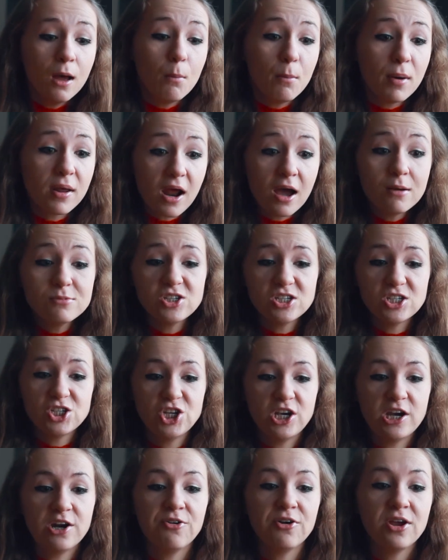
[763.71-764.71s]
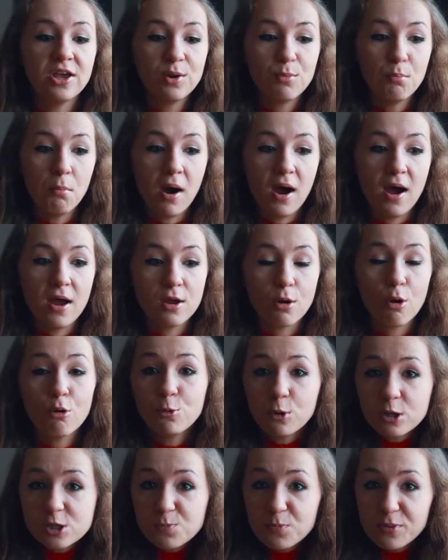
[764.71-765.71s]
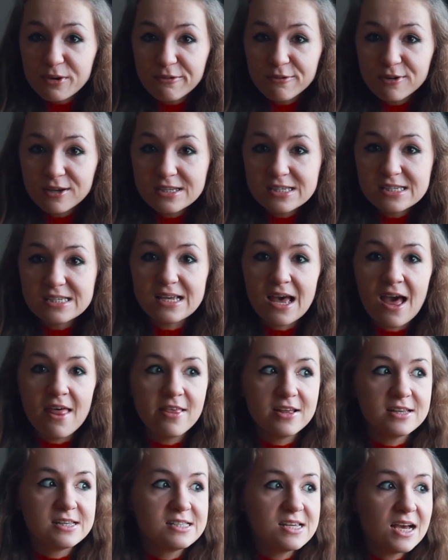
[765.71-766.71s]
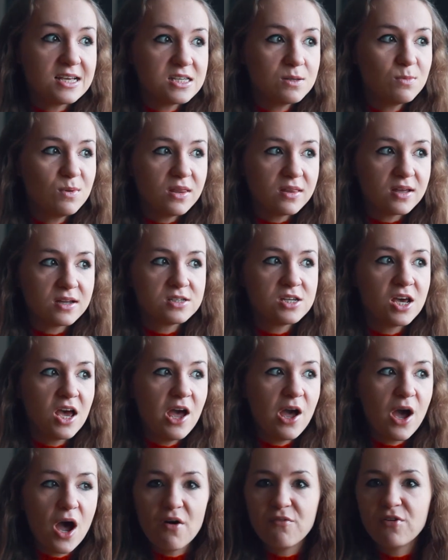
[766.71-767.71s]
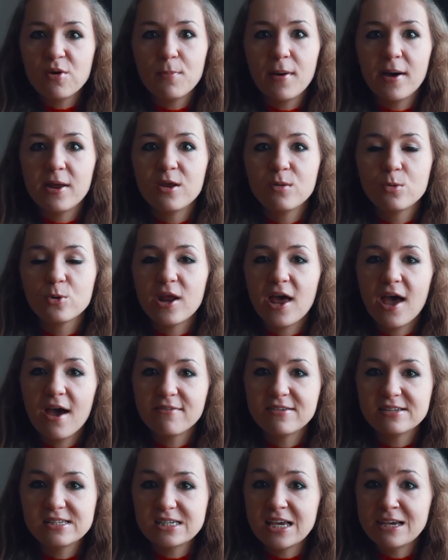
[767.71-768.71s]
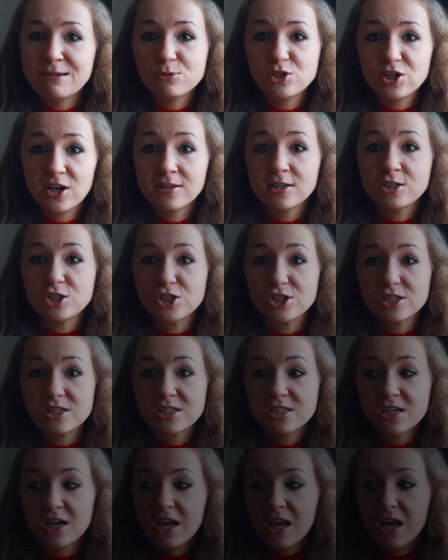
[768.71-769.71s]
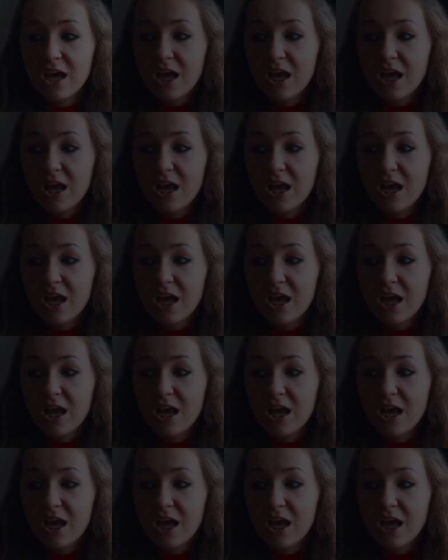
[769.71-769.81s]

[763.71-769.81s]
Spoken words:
But I'm just sharing my own experience, and it doesn't mean that everybody would have the same challenges.